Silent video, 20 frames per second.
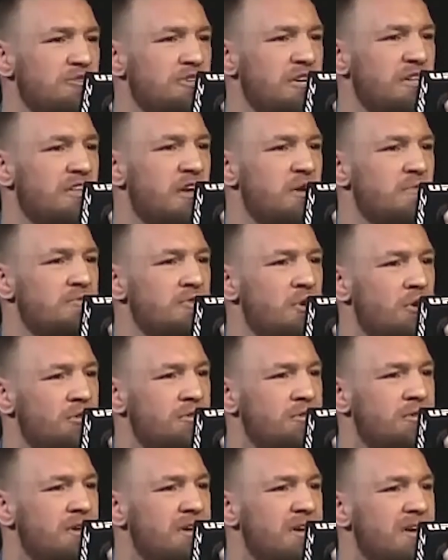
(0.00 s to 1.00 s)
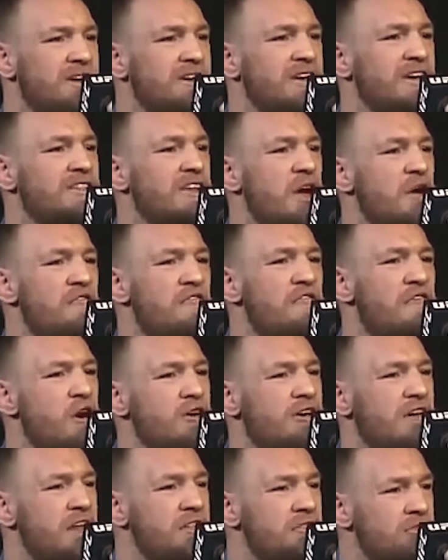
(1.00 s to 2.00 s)
You'll do nothing. You'll do
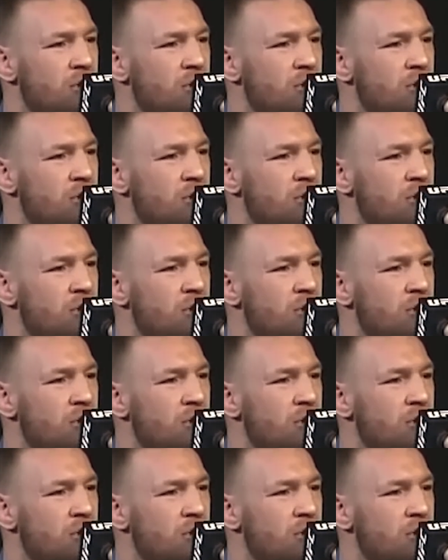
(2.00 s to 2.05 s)
fucking